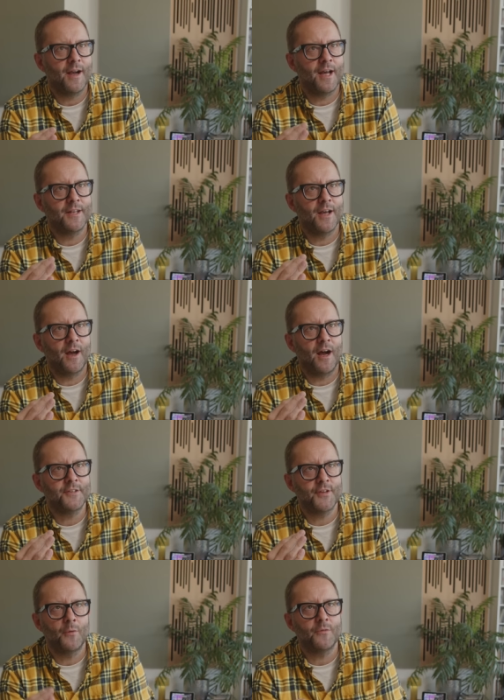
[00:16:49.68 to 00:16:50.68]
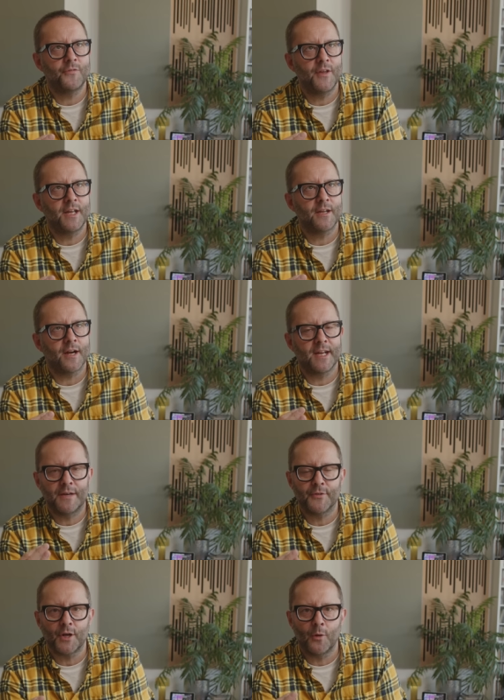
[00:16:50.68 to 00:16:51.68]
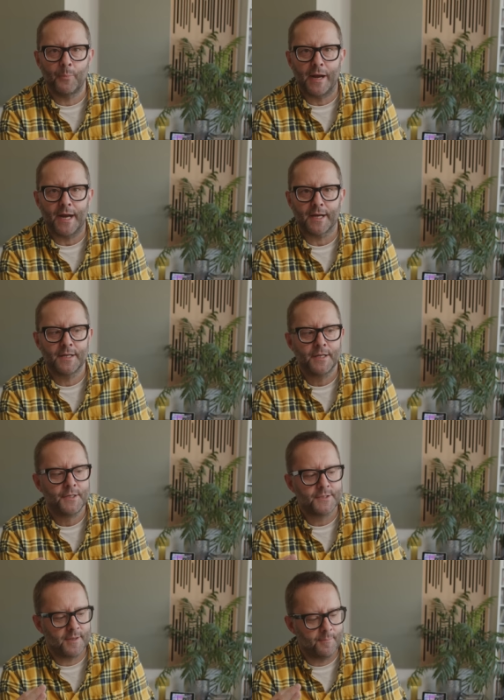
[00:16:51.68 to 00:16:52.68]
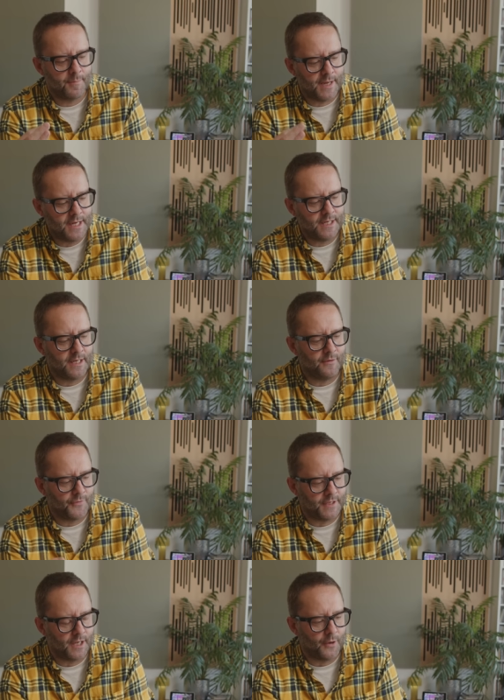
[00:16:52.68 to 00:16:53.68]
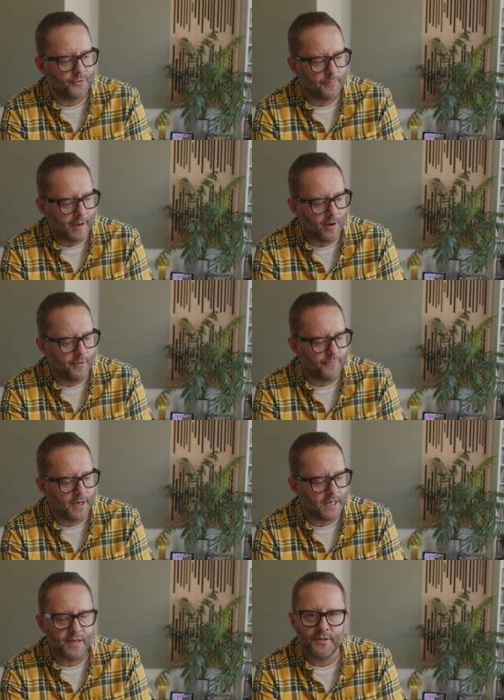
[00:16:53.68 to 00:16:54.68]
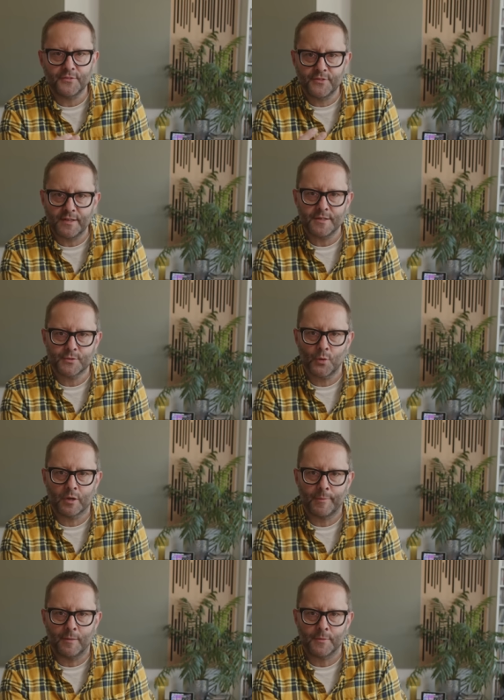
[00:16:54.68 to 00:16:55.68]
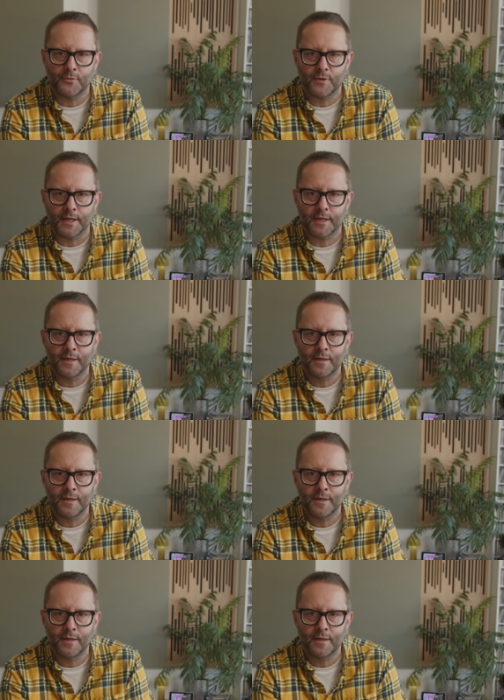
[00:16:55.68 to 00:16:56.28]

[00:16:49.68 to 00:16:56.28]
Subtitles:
And I don't think I could ever go back to making videos about hi-fi gear that didn't talk about music.